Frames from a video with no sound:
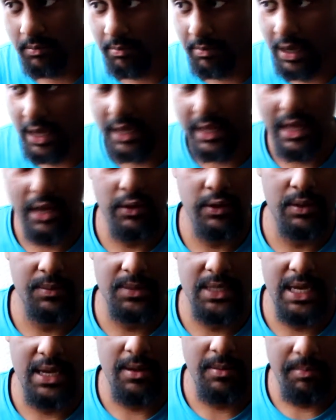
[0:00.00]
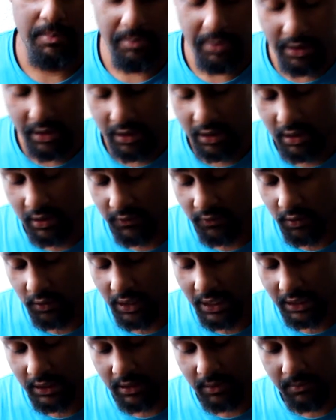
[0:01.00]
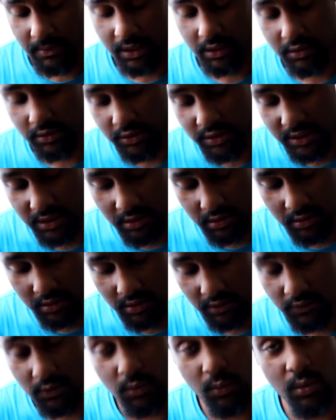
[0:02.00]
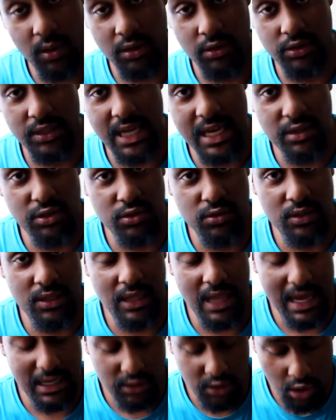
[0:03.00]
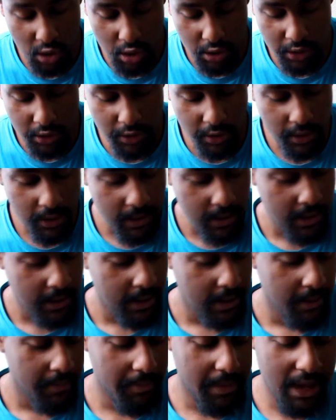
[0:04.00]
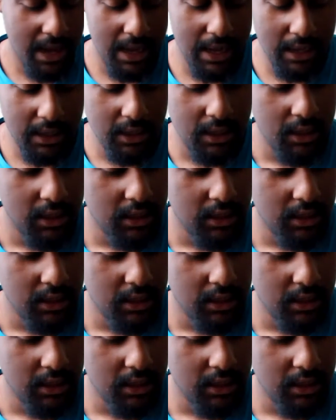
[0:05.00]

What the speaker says: buy that grip tape. But if you like to make if you want your skate shoes to last longer, buy